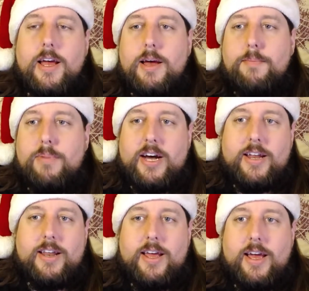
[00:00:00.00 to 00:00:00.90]

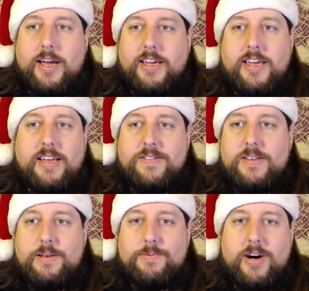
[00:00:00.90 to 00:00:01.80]
But I can't
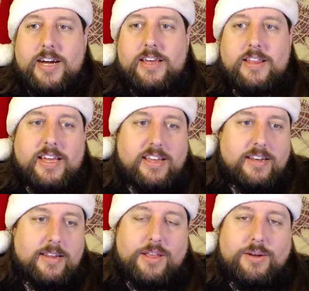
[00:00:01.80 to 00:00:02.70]
see why they
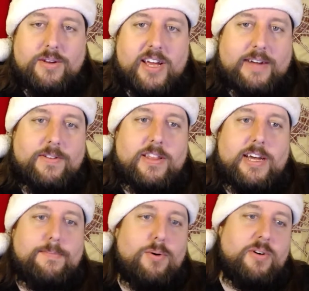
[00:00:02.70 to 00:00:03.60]
continued after
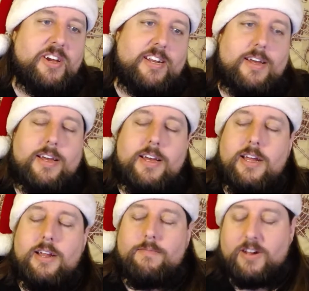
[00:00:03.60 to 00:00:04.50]
that point.
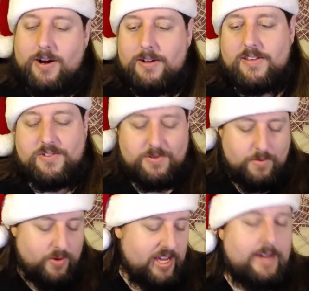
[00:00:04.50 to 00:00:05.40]
Regardless,
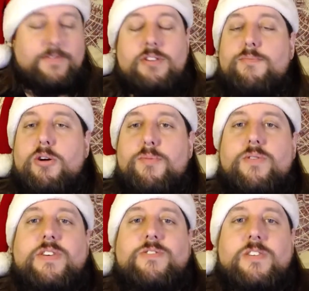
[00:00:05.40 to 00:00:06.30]
we have two more
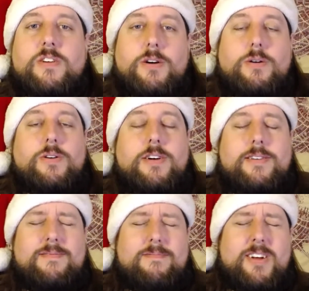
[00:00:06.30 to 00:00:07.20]
movies to go.
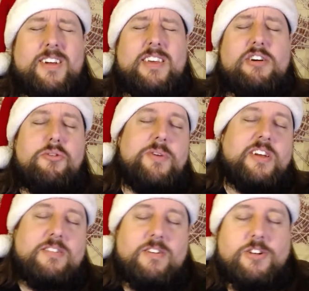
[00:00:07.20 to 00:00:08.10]
Really
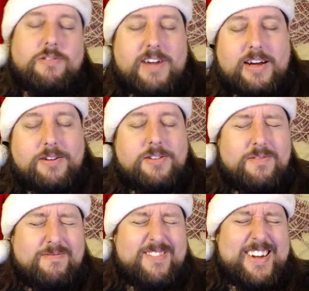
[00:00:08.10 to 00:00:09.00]
hoping it turns
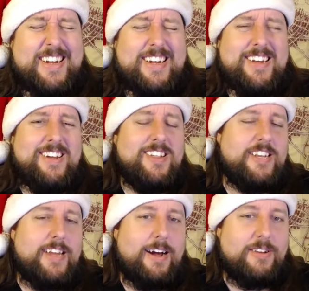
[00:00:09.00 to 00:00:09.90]
around.
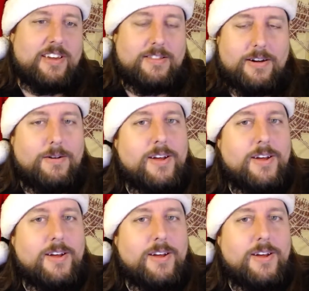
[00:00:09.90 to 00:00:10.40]
Really doubting it, though.